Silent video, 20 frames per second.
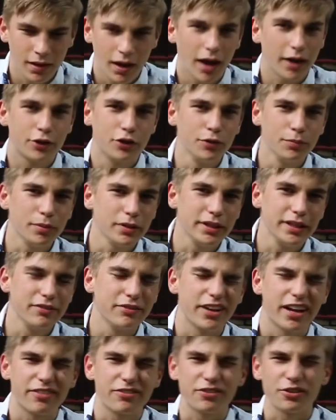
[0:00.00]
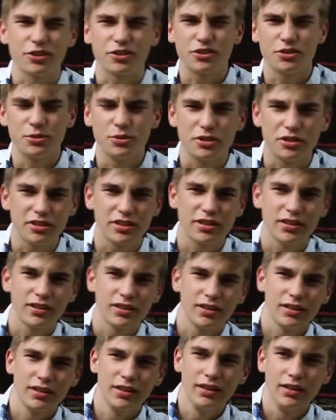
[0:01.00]
I couldn't believe it at first. It
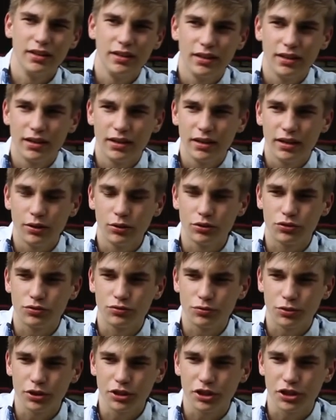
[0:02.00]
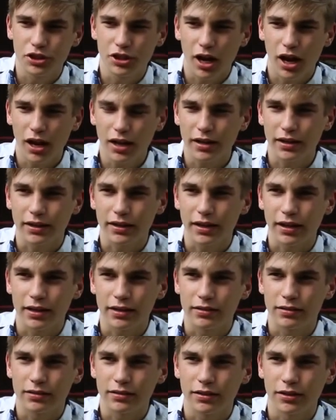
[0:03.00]
was really shocking,
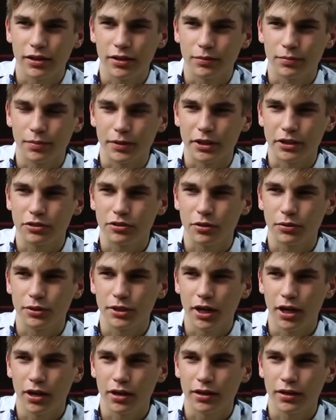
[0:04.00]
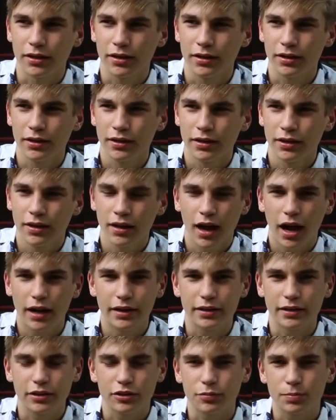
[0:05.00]
and, you know, being so young, I
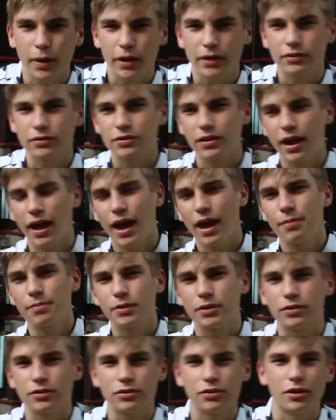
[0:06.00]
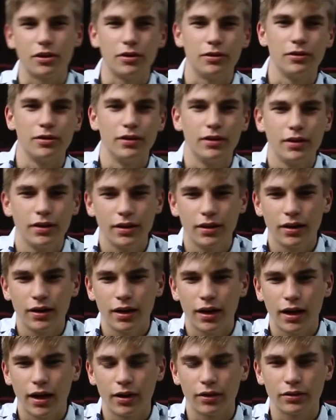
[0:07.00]
didn't expect this to happen. So
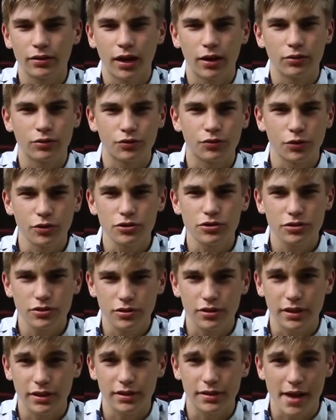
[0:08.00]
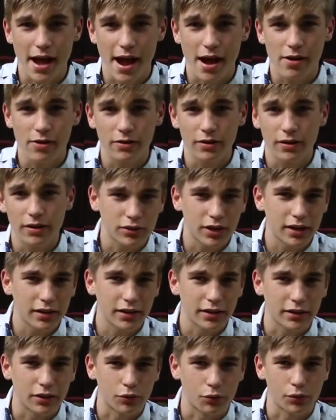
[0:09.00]
I was first in doubt. It's kind
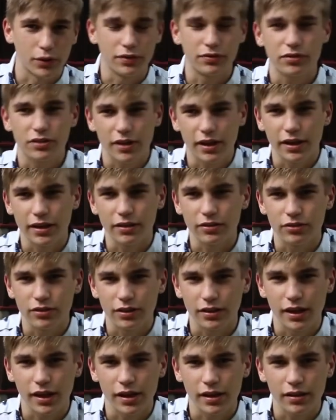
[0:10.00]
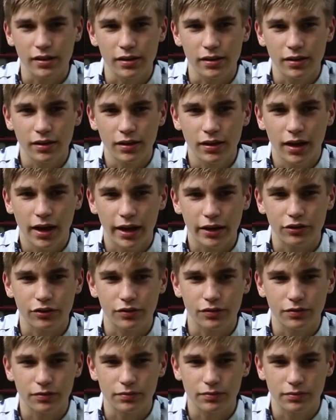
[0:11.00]
of like a grief stage, and then I actually